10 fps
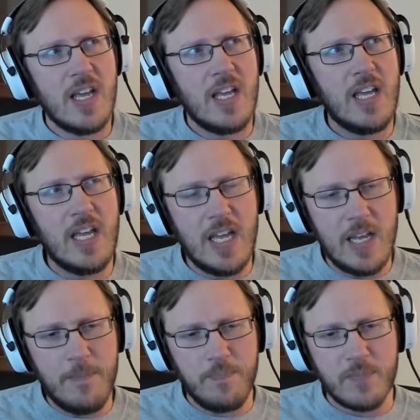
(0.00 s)

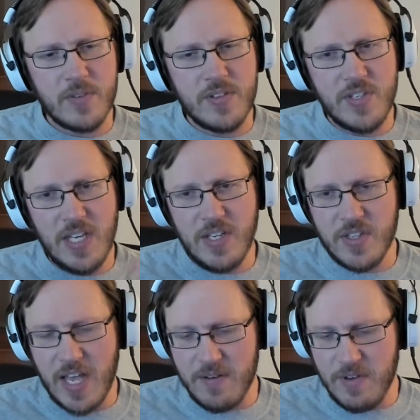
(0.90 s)
he sees
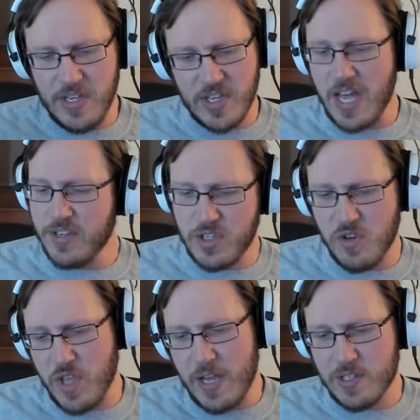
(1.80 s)
that he's got his
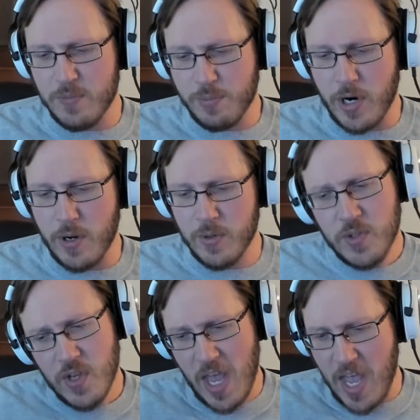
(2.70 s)
2,000
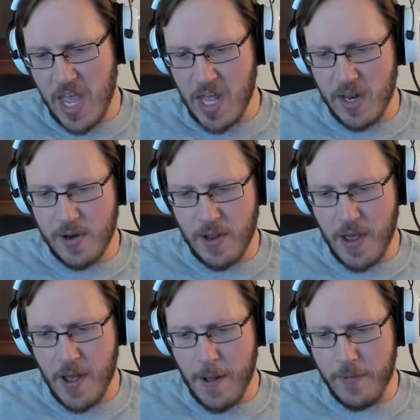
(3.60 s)
bros, and
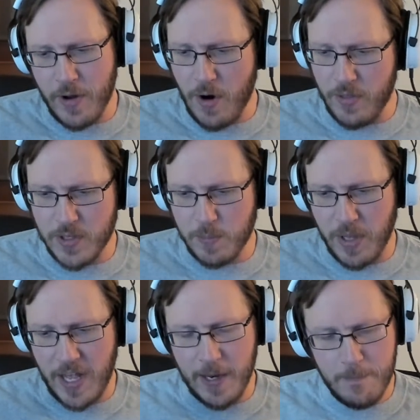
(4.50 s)
they're on this
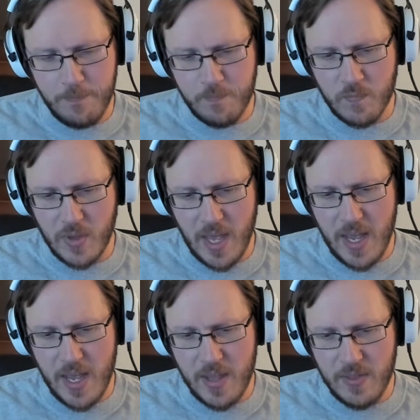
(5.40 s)
planet.
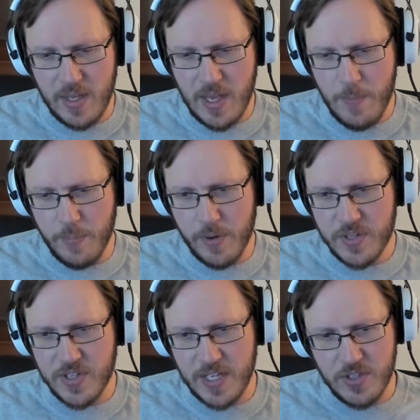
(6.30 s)
And the Emperor
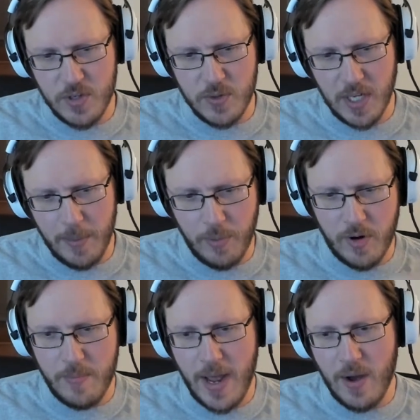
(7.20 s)
decides to
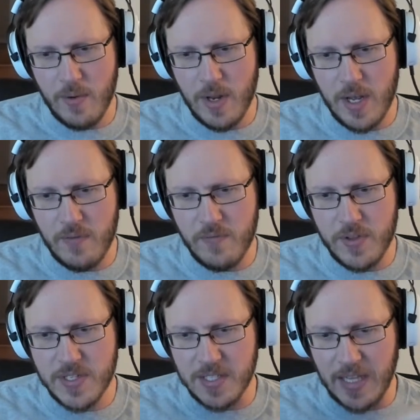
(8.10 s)
teleport him out of
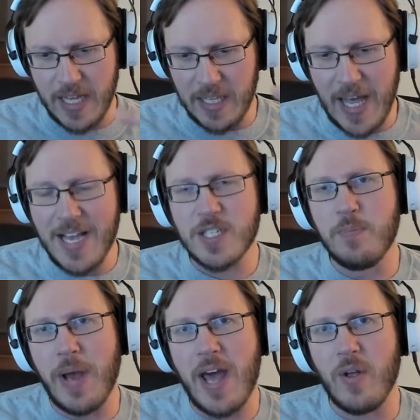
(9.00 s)
this, like,
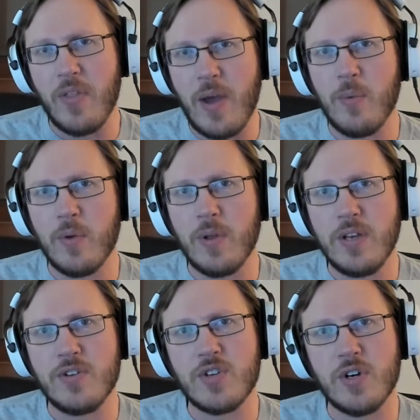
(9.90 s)
last battle that will
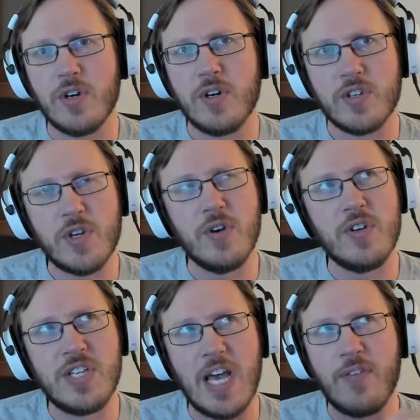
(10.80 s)
ensure
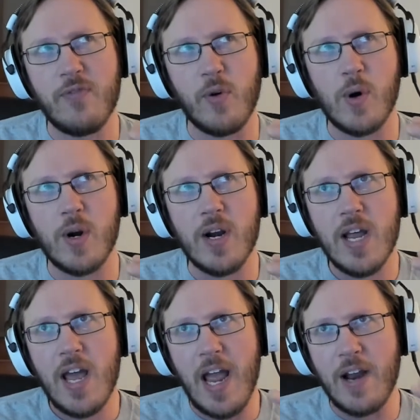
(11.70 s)
certain death for
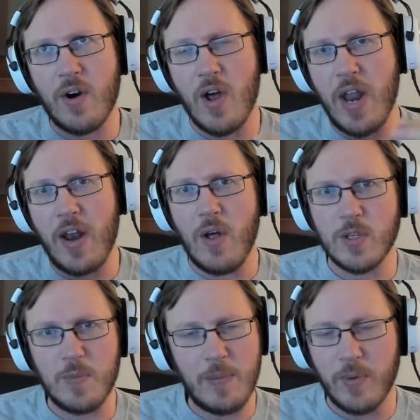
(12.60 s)
Angron and all
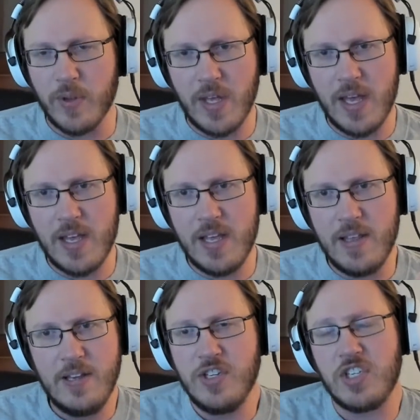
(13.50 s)
his people.
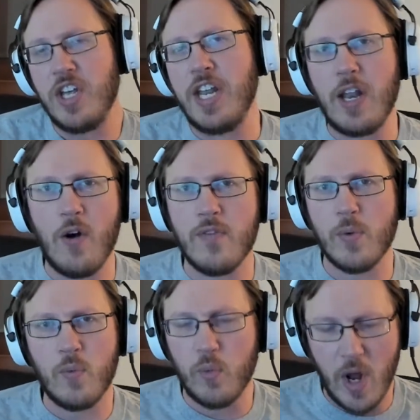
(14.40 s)
He's just going to get
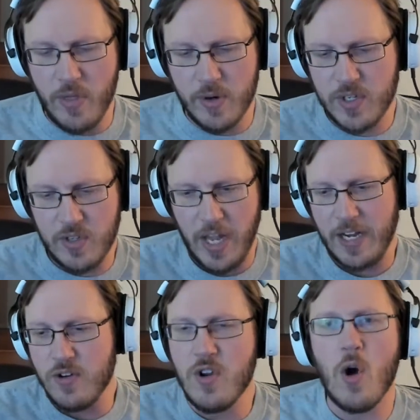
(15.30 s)
overrun. There's,
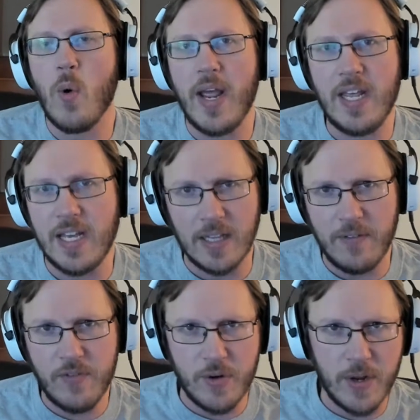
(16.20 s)
like, no way he can
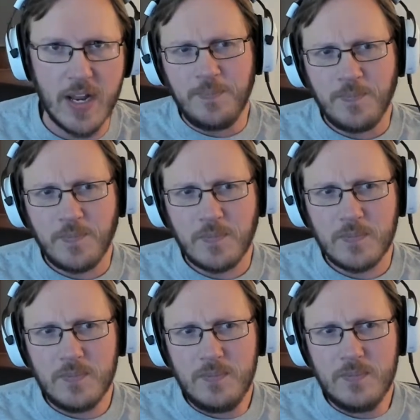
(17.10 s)
live through it.
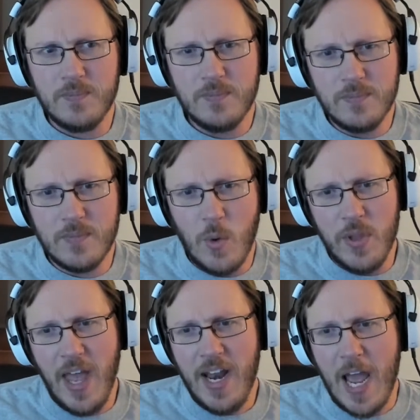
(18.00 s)

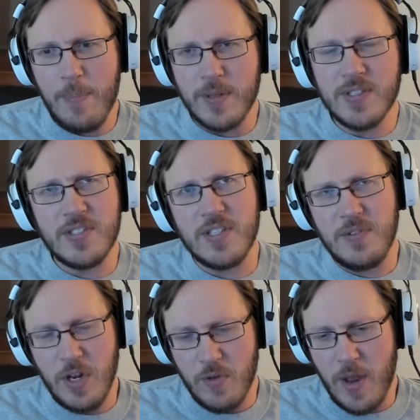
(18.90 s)
When that happens,
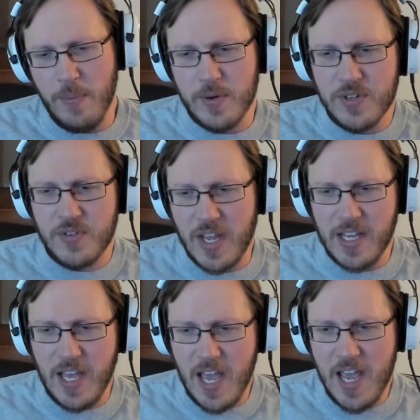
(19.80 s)
the Emperor's
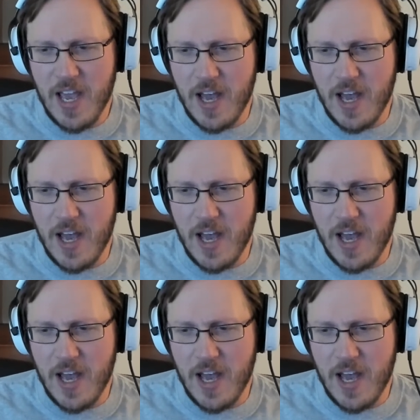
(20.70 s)
like, hey,